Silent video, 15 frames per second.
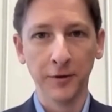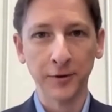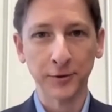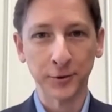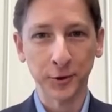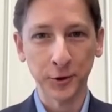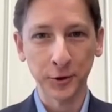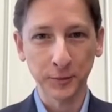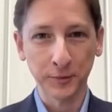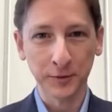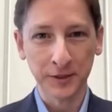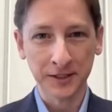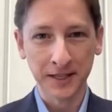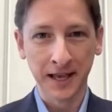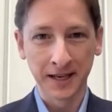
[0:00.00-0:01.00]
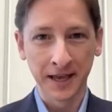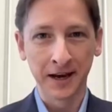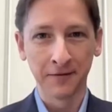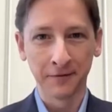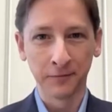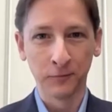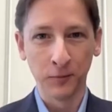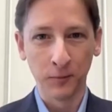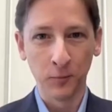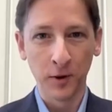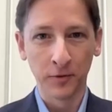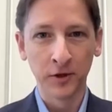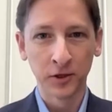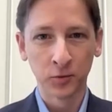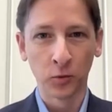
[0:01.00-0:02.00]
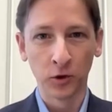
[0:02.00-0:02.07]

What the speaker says: those groups. Is that kind of what this